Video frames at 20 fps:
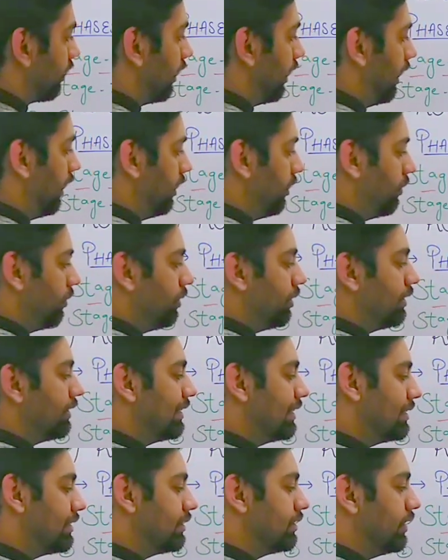and during
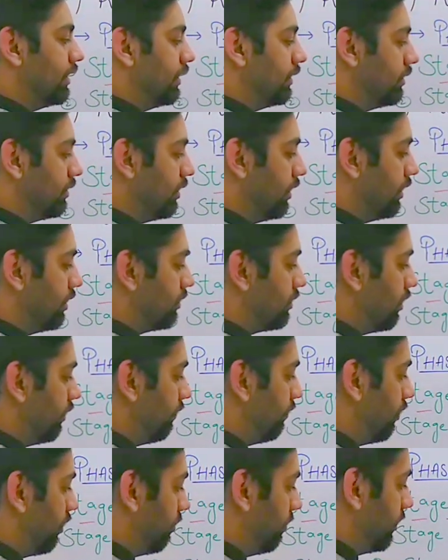this stage there is the
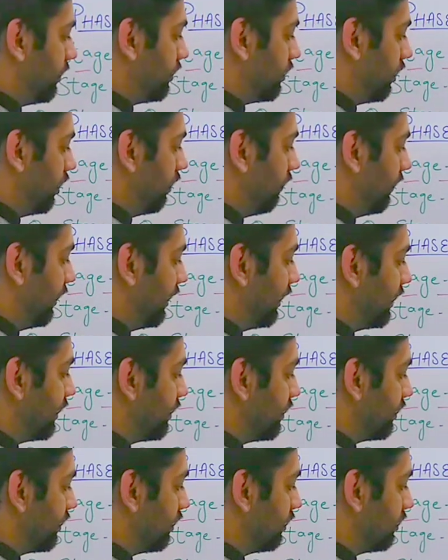formation of
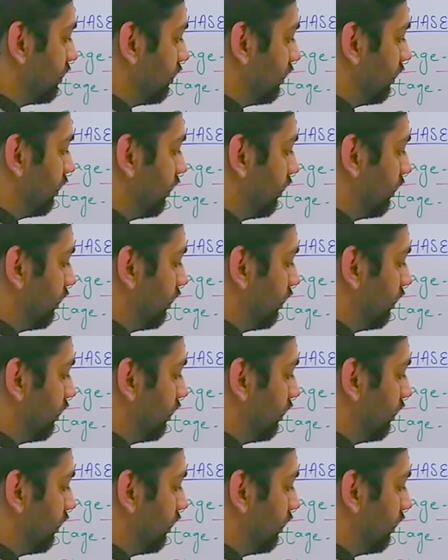adhesions,